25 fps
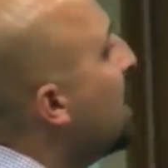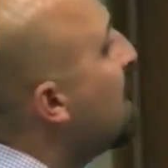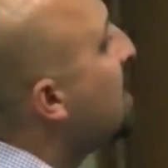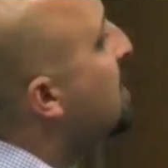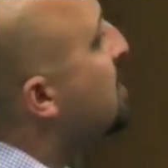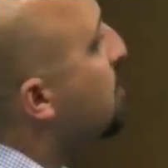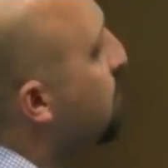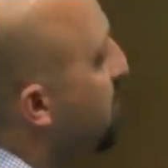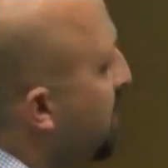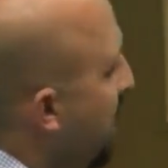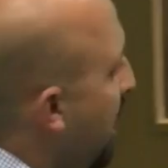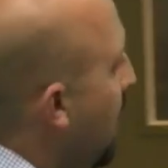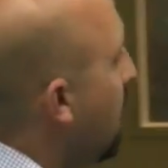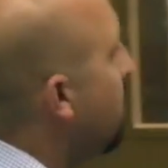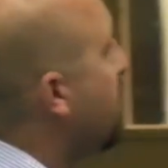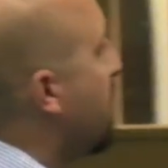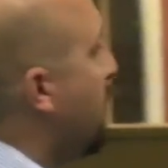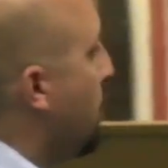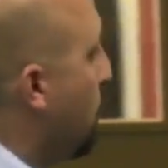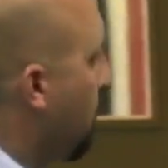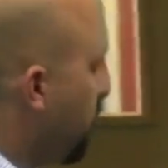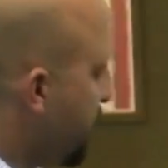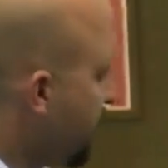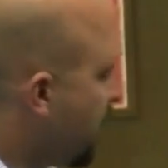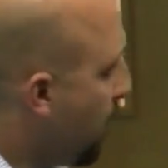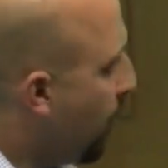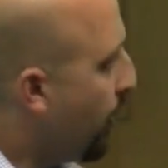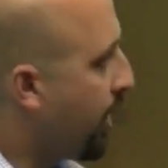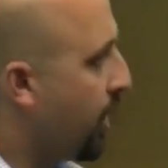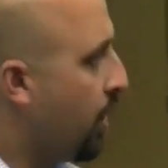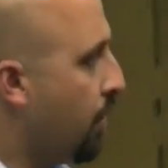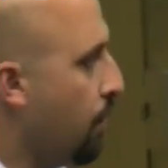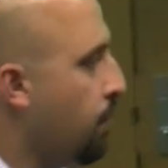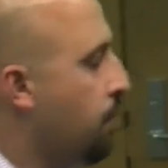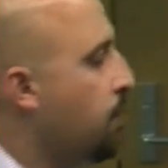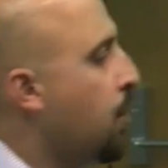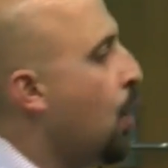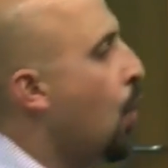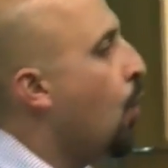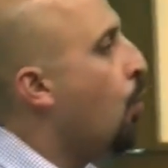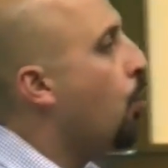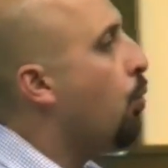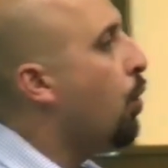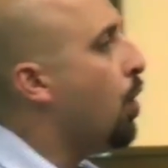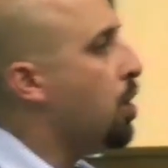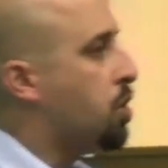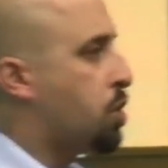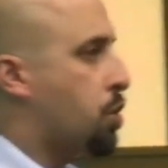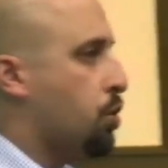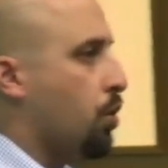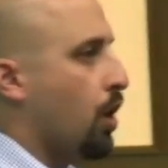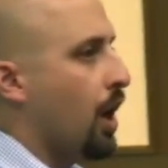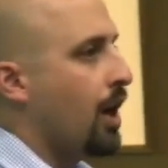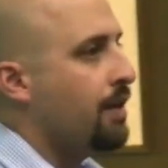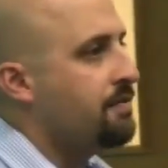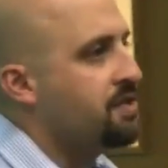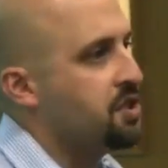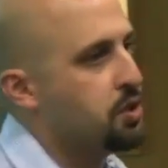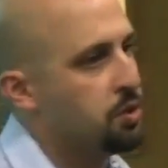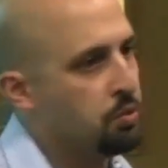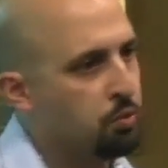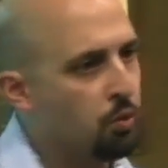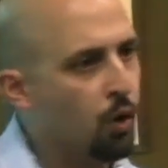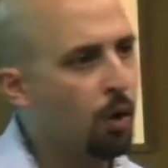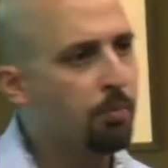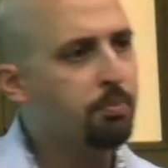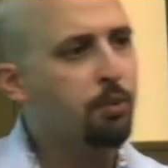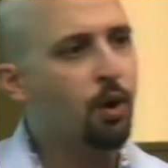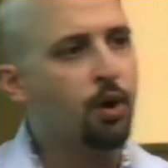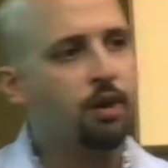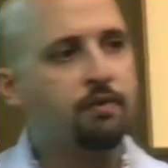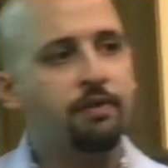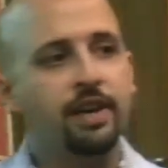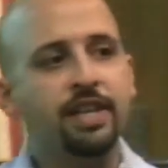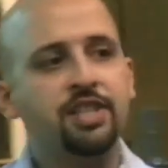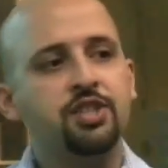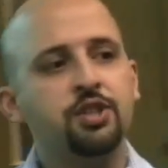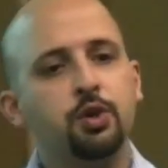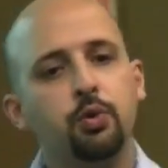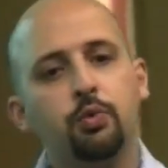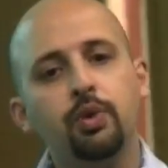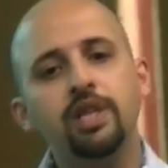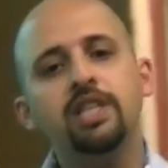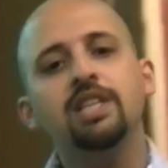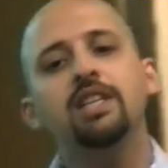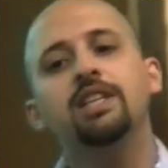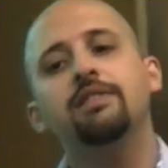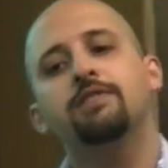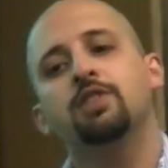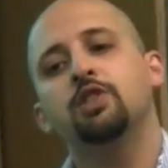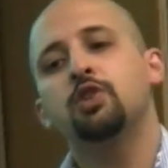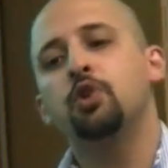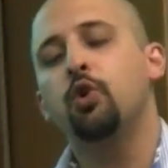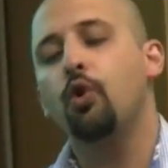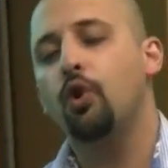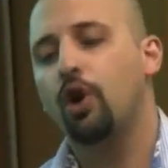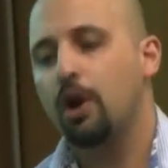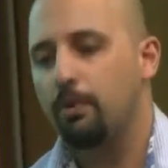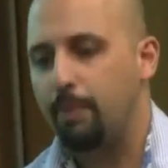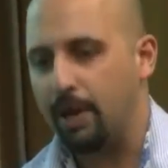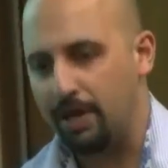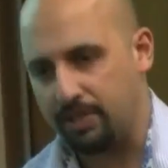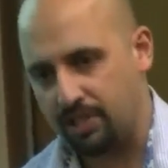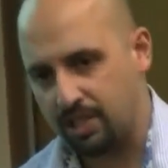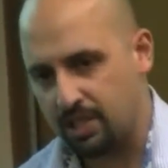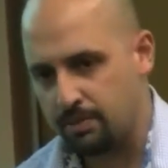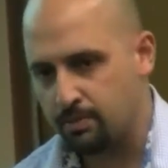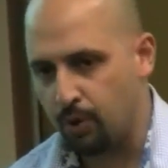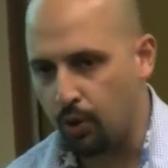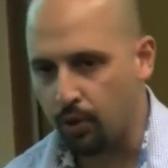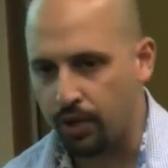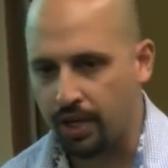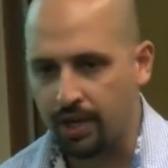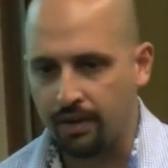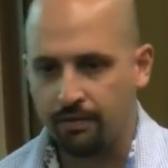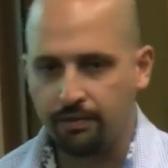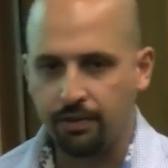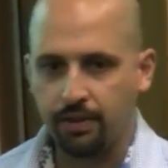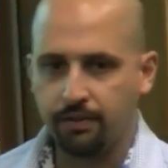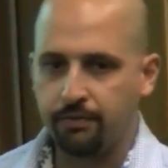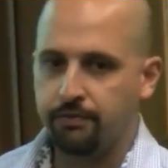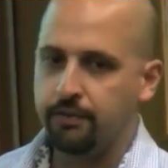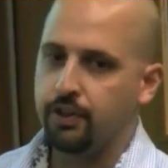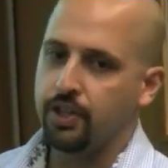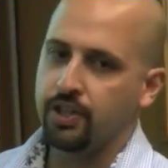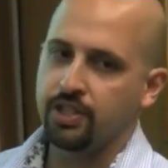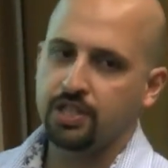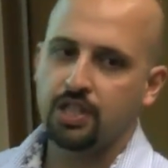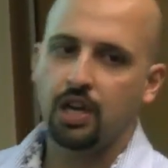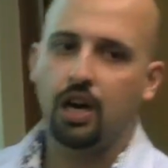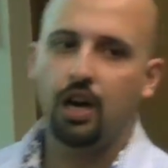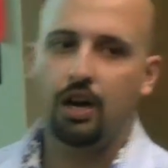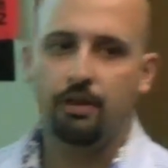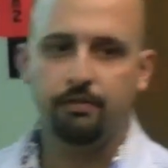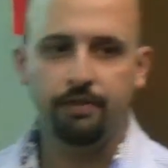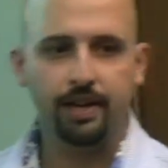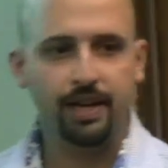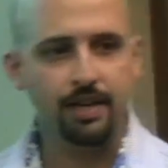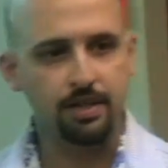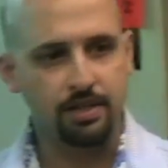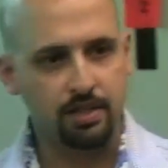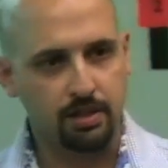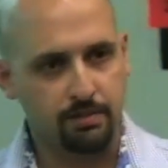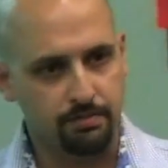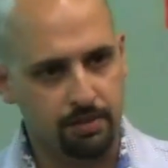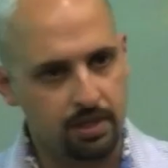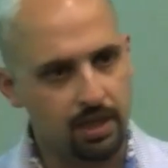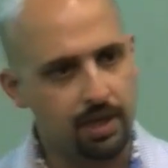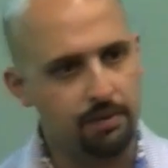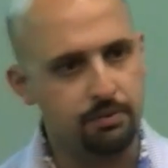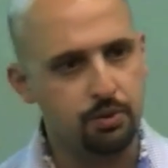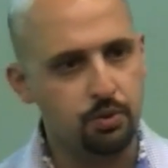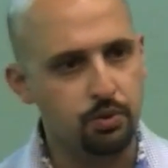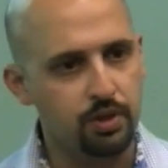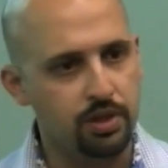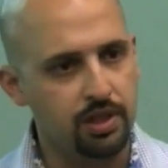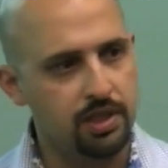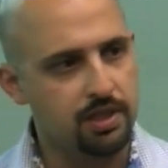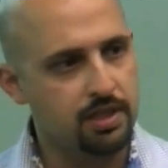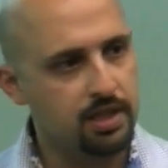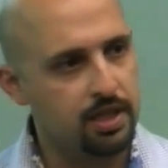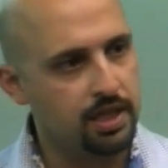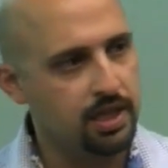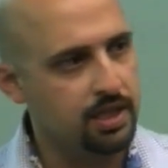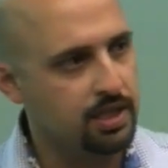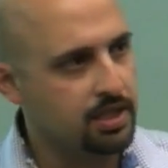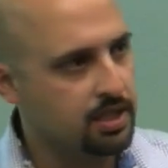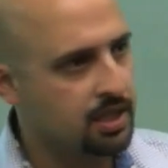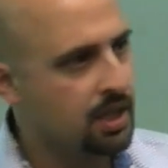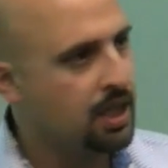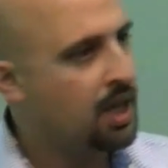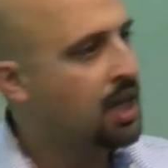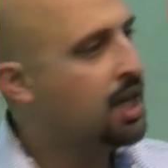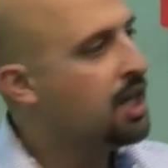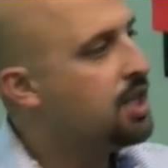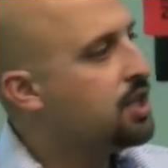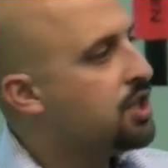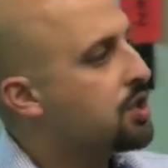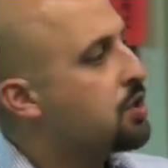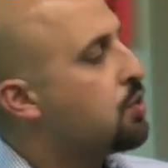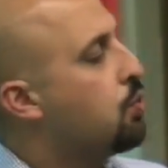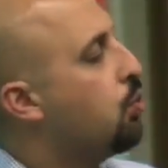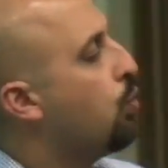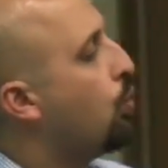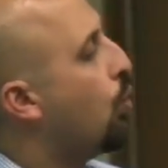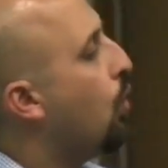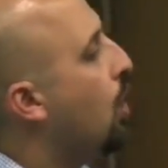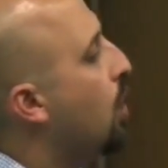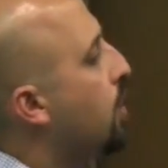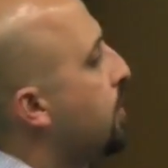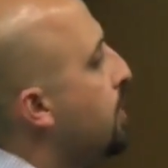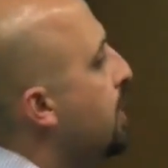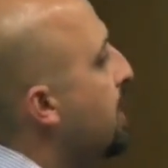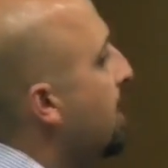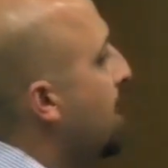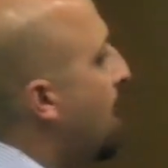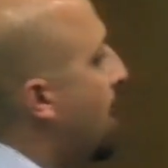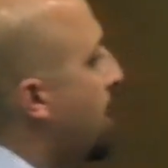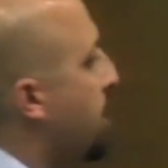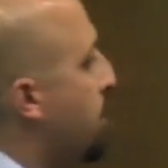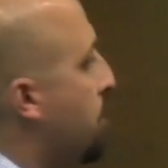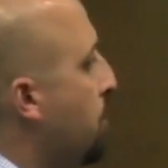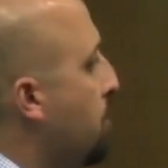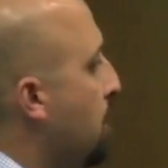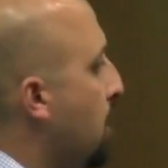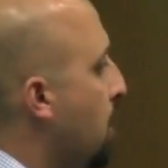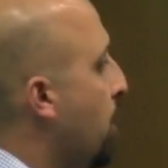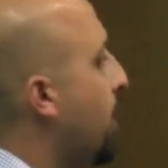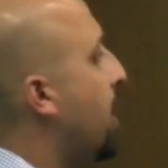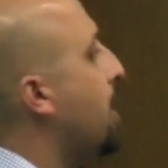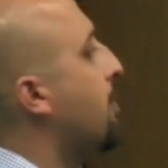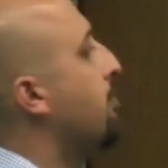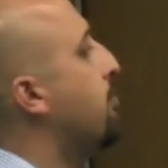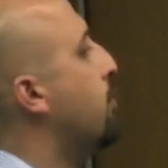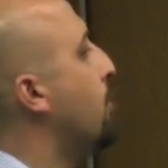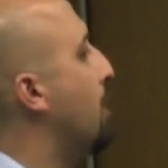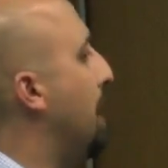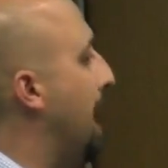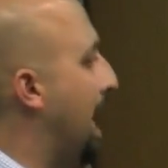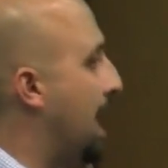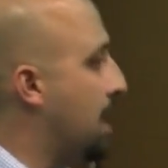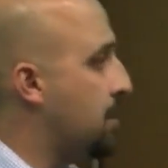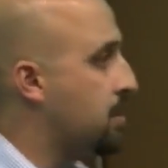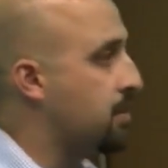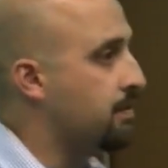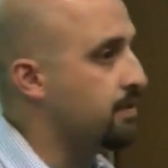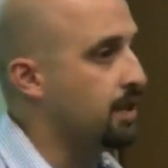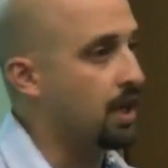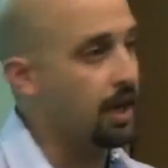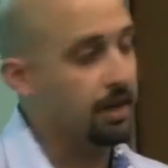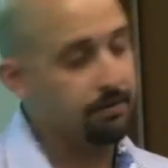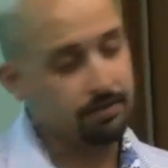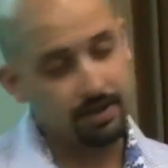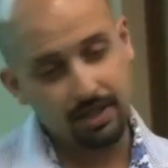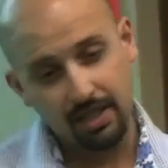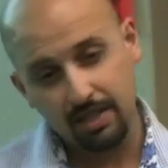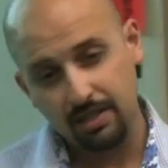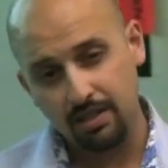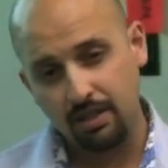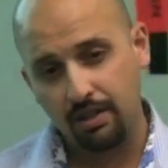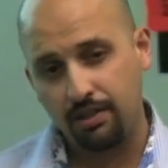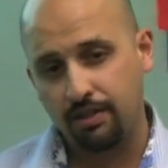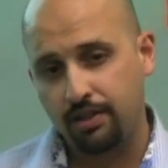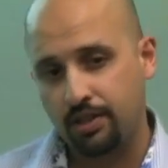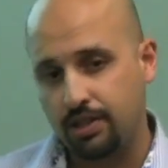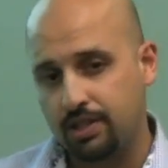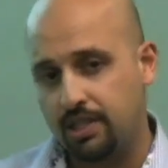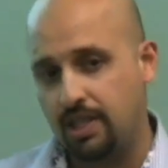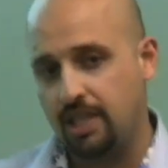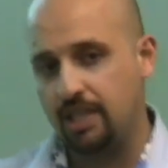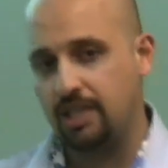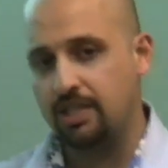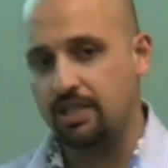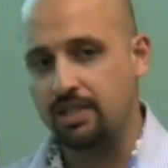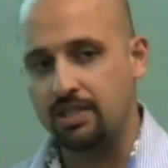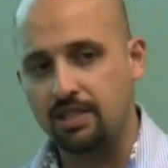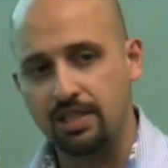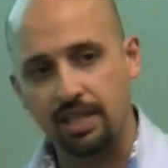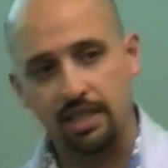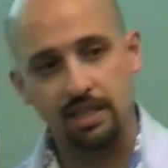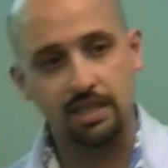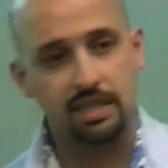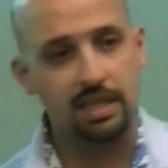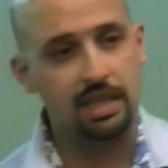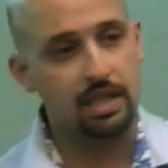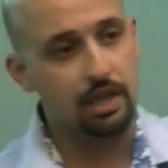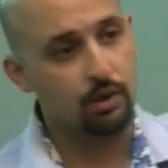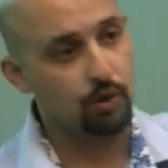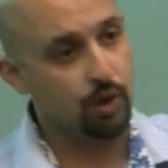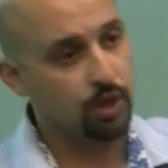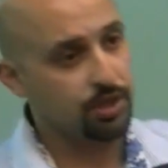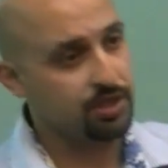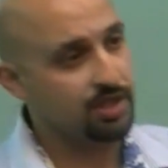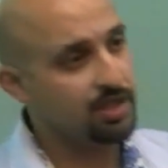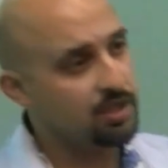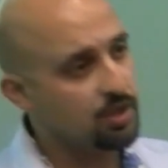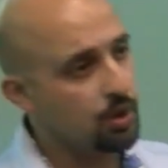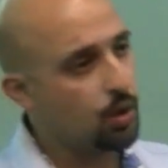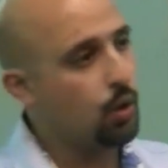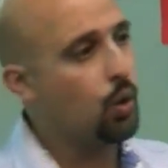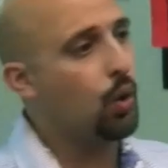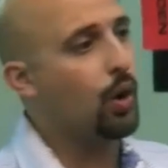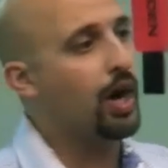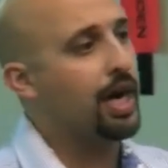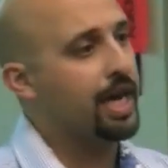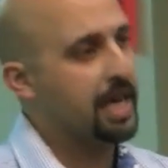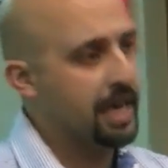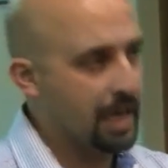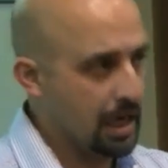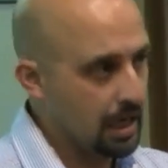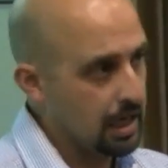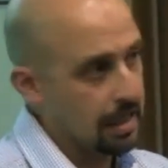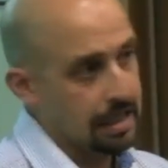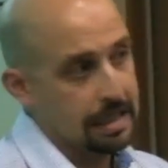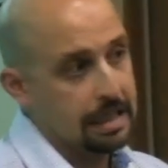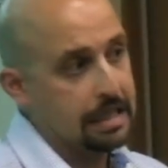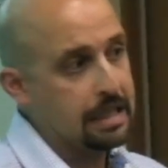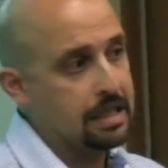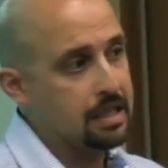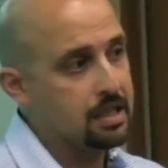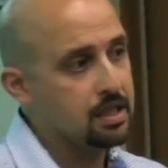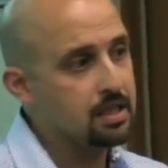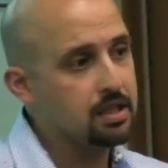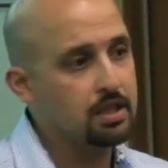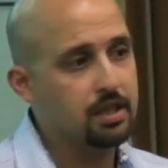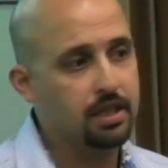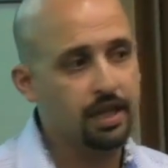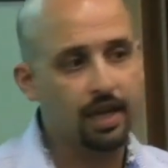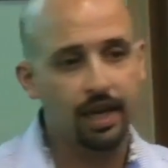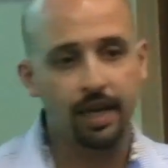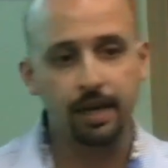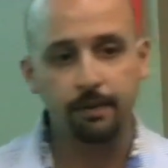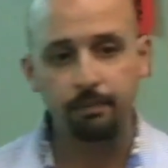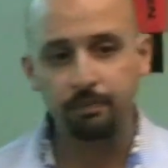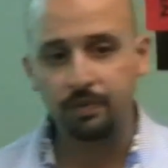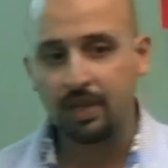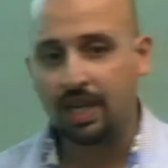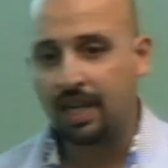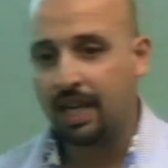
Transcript: So tell me what's going on. What drives you? What motivates you? We didn't even talk about smoking for the first half hour sometimes with these kids. Just what are you looking for out of life? And these are 13 to 16-year-olds. These are quite young kids, okay?